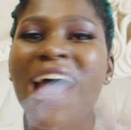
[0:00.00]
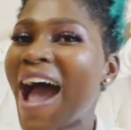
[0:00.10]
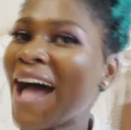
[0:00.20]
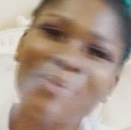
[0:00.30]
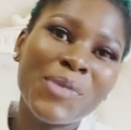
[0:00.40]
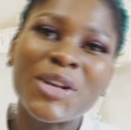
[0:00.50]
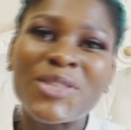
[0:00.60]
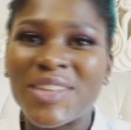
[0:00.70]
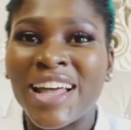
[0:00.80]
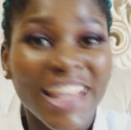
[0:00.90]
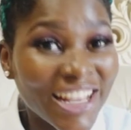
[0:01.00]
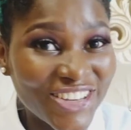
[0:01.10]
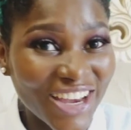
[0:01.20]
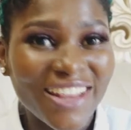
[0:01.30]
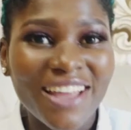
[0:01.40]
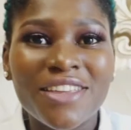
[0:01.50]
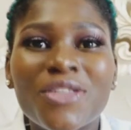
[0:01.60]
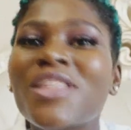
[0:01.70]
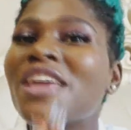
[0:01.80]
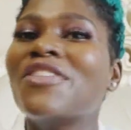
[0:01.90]
And more to that, in China, they
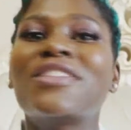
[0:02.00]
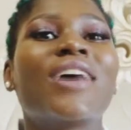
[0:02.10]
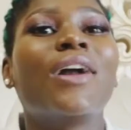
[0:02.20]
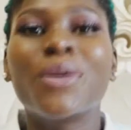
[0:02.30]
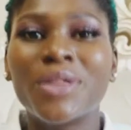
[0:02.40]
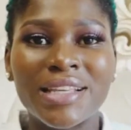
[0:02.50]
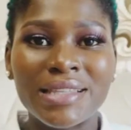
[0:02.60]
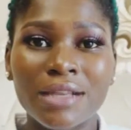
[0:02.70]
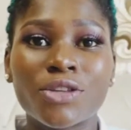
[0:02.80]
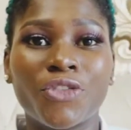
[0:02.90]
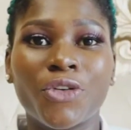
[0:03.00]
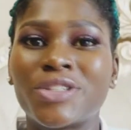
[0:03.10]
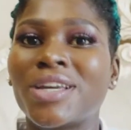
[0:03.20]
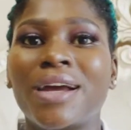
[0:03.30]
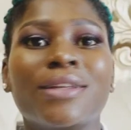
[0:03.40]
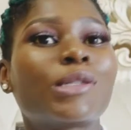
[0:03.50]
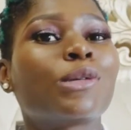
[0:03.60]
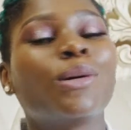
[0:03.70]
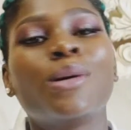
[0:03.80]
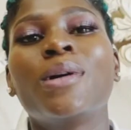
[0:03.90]
don't even tell you the sex of your child.
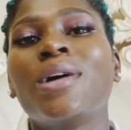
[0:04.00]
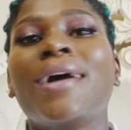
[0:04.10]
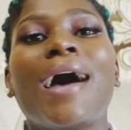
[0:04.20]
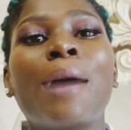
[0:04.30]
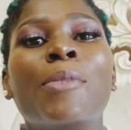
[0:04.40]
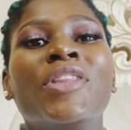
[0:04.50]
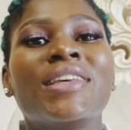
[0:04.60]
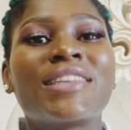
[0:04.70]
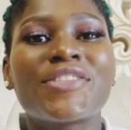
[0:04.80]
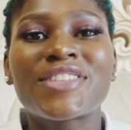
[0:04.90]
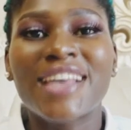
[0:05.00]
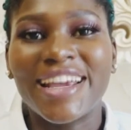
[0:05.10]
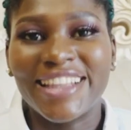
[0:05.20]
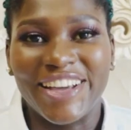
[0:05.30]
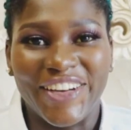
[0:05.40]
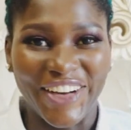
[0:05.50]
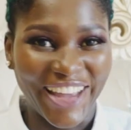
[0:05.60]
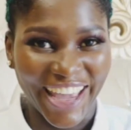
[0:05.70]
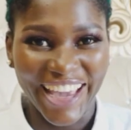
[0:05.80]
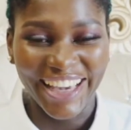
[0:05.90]
So I'm on the safe side,
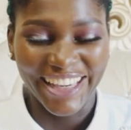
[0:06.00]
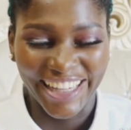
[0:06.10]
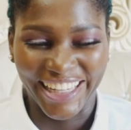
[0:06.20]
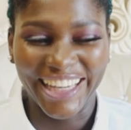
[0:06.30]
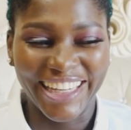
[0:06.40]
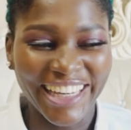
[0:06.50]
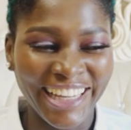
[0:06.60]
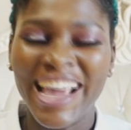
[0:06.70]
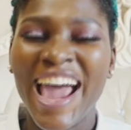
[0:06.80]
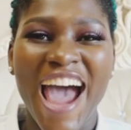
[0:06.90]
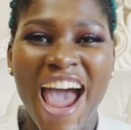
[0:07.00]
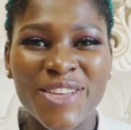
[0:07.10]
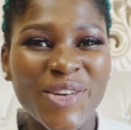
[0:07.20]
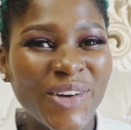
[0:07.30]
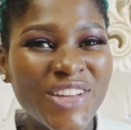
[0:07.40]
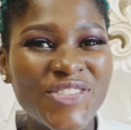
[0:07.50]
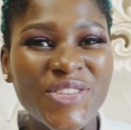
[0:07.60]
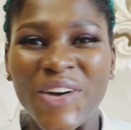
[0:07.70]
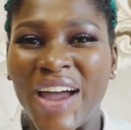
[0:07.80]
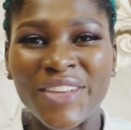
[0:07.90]
okay? I don't want to
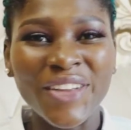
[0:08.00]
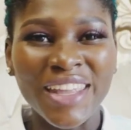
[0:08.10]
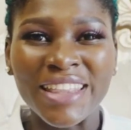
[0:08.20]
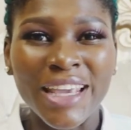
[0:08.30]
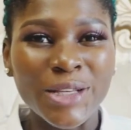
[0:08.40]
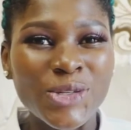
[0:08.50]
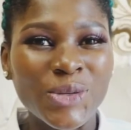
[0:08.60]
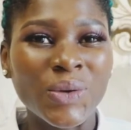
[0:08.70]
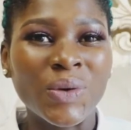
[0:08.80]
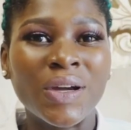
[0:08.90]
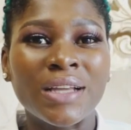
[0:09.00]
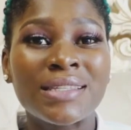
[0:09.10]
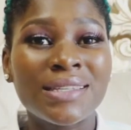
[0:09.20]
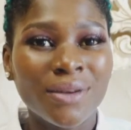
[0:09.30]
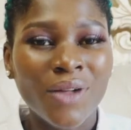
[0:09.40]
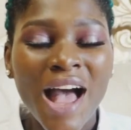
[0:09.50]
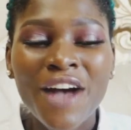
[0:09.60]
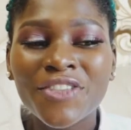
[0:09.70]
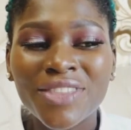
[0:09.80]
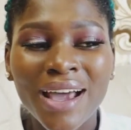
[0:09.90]
know. I don't intend to know till
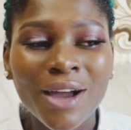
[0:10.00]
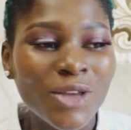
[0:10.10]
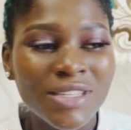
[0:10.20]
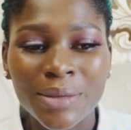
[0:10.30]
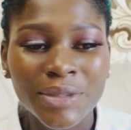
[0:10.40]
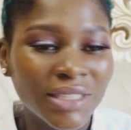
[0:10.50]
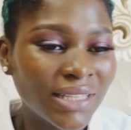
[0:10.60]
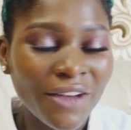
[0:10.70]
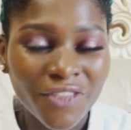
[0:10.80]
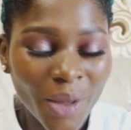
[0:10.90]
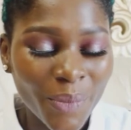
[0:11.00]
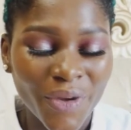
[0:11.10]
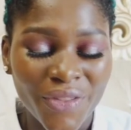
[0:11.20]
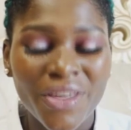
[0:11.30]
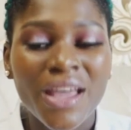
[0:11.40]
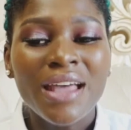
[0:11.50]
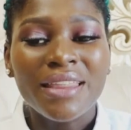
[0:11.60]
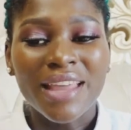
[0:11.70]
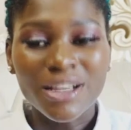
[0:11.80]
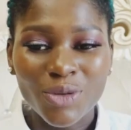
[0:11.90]
after conception, after birth.
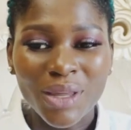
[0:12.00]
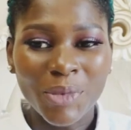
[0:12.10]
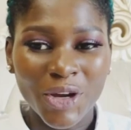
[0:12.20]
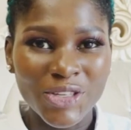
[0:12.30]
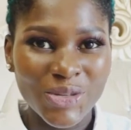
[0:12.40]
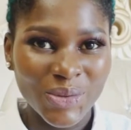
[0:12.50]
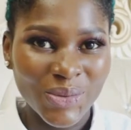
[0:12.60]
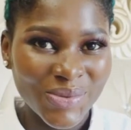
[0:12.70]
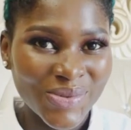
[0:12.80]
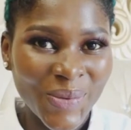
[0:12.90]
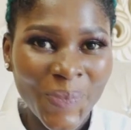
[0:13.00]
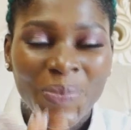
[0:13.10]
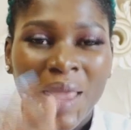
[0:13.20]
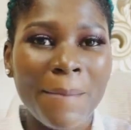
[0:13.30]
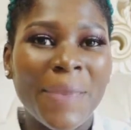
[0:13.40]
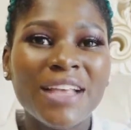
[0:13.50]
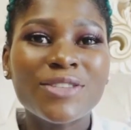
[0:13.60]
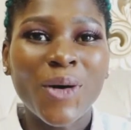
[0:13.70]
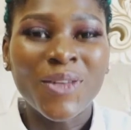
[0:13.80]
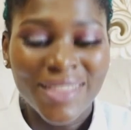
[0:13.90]
That's when I'm going to know. So based
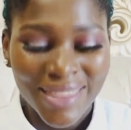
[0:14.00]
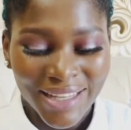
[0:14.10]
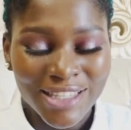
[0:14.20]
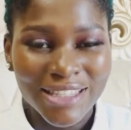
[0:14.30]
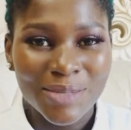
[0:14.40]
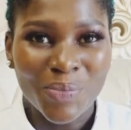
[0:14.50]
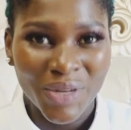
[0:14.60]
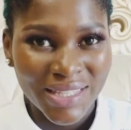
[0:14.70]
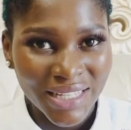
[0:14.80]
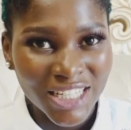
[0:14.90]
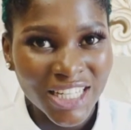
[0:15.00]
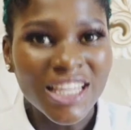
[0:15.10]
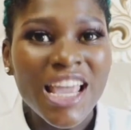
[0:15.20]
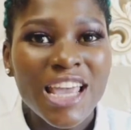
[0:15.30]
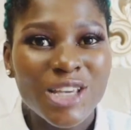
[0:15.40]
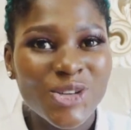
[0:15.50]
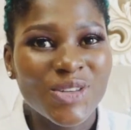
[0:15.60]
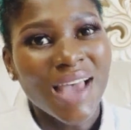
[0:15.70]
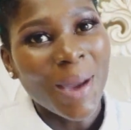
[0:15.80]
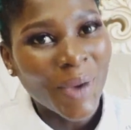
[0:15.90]
on this prediction, it
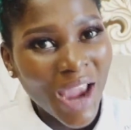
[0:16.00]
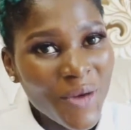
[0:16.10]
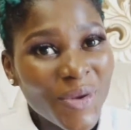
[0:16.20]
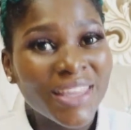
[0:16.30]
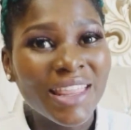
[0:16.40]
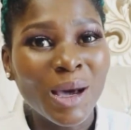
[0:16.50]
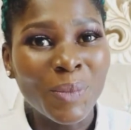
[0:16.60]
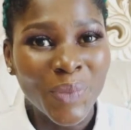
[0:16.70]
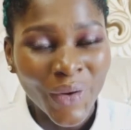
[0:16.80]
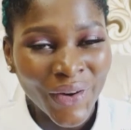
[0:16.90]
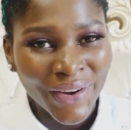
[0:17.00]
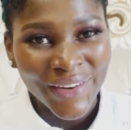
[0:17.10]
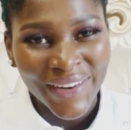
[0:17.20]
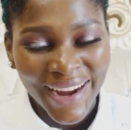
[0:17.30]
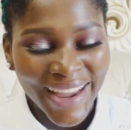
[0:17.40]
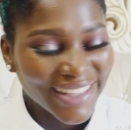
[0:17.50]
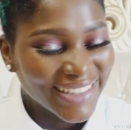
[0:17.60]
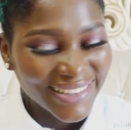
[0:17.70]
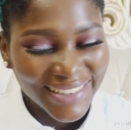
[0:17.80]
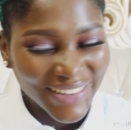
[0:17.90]
shows I'm carrying a boy, all right?
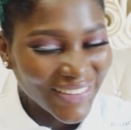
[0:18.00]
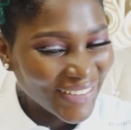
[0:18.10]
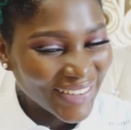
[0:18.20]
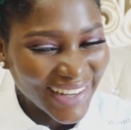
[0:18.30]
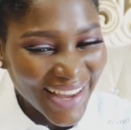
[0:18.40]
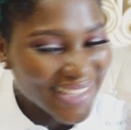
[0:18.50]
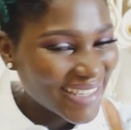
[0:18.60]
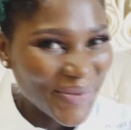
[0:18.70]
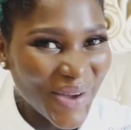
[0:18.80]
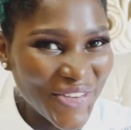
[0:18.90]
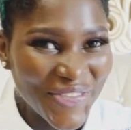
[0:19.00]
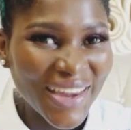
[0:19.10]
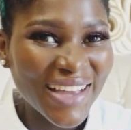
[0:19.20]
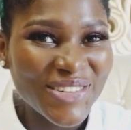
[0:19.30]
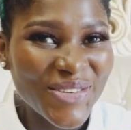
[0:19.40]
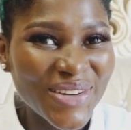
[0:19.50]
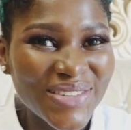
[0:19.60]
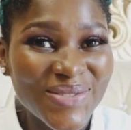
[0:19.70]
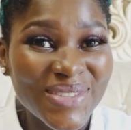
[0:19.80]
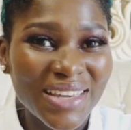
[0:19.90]
So let's keep our fingers
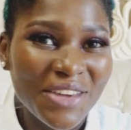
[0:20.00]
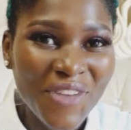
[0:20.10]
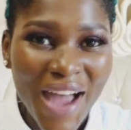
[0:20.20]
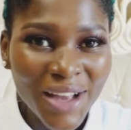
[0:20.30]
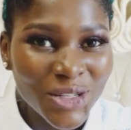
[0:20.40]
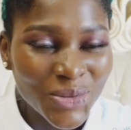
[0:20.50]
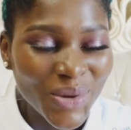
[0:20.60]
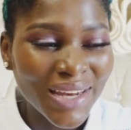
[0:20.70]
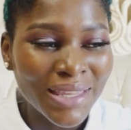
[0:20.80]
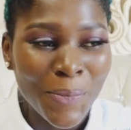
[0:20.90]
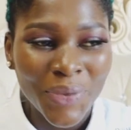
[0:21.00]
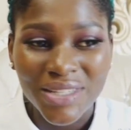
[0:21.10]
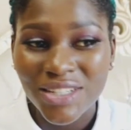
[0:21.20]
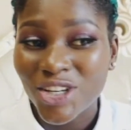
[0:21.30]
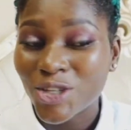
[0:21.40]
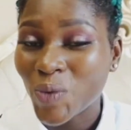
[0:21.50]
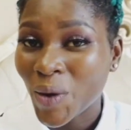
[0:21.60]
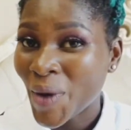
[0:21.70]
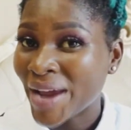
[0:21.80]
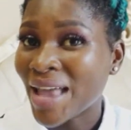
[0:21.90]
crossed to see if actually the predictions were
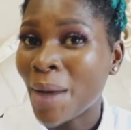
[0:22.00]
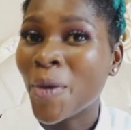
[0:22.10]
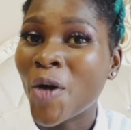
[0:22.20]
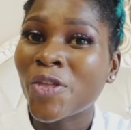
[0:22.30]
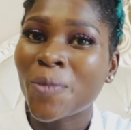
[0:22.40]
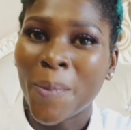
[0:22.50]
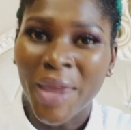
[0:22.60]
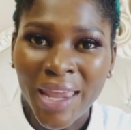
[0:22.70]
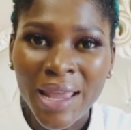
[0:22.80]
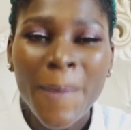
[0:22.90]
right about me,